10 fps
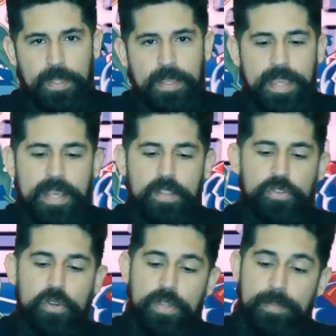They can
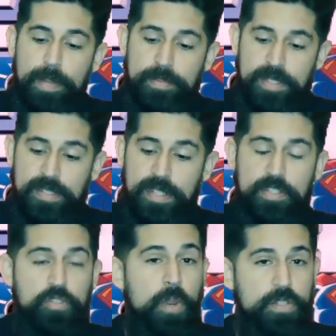throw them up to 6
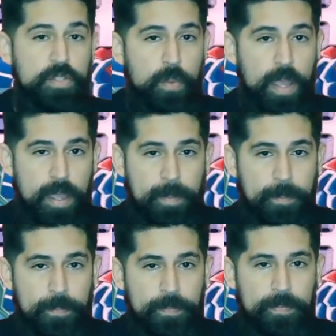squares away.
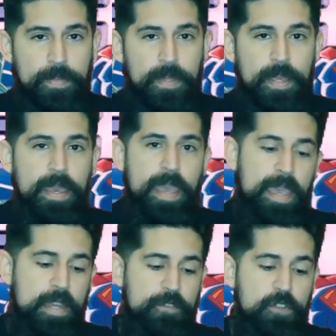
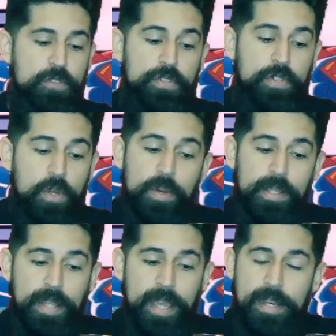And if you throw a
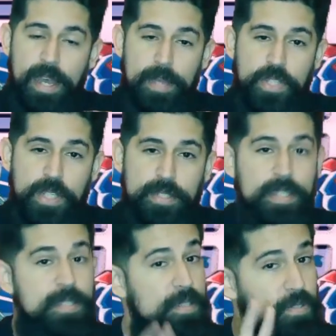light object,
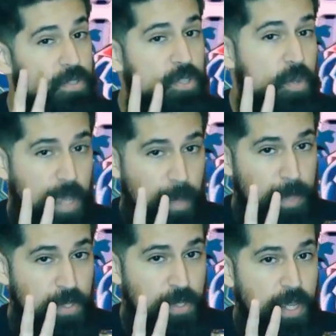it deals 2
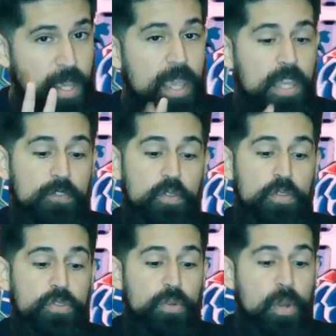damage. And if you
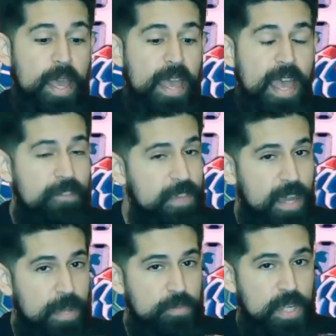throw a heavy
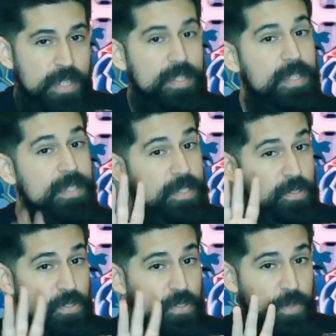object, it
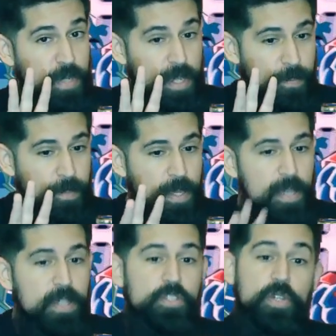deals 3.
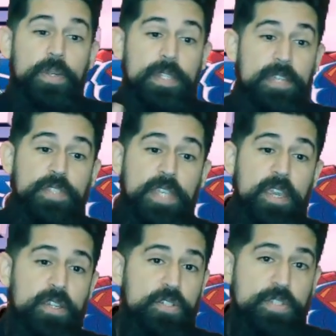So it gives
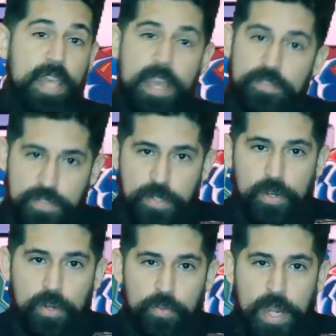characters that have
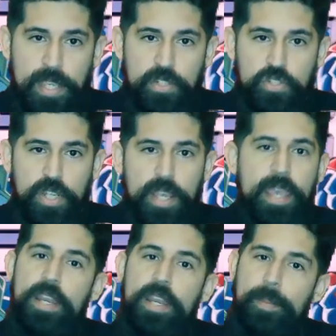0 range
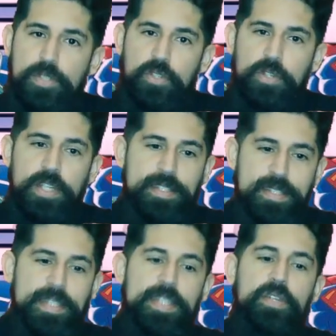an opportunity to
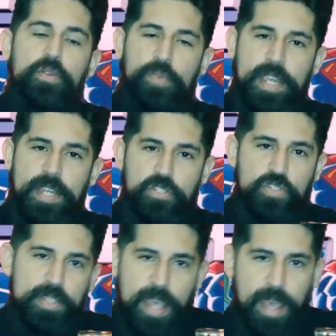deal ranged
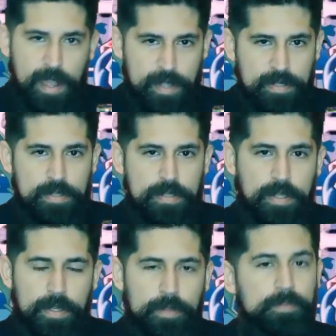attacks.
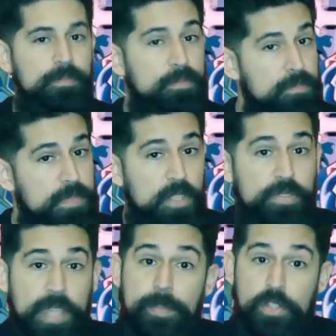Deal
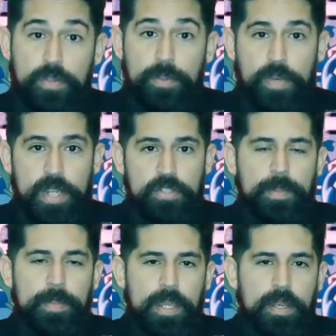damage from range, I
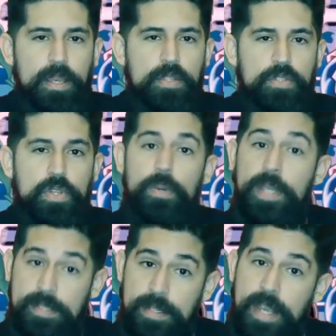mean. So
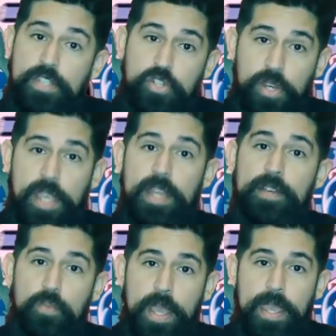it's a nice
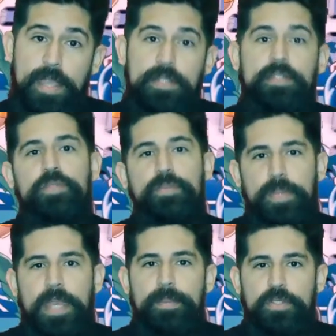creative way to
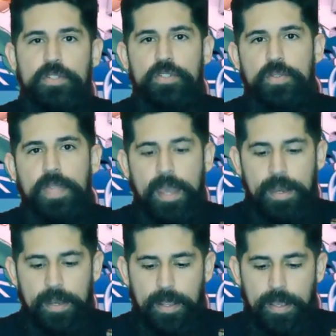be able to do
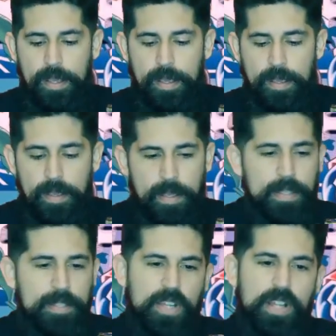that.
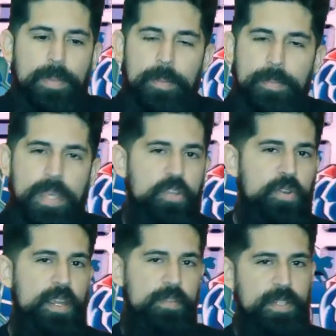It's all about being
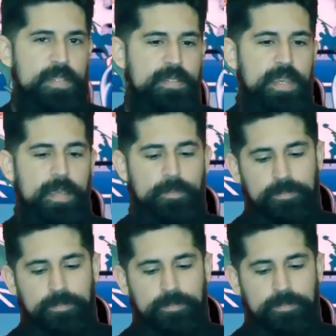creative in this game.